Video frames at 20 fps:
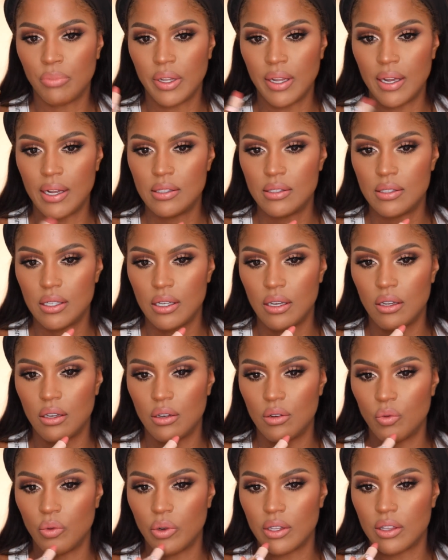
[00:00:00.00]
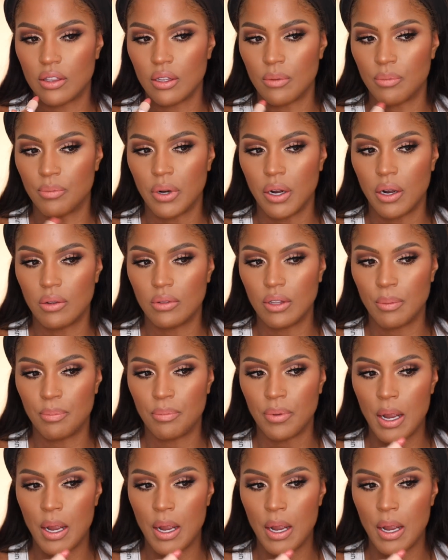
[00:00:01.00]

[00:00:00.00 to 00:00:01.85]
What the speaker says: blends in with the brown lip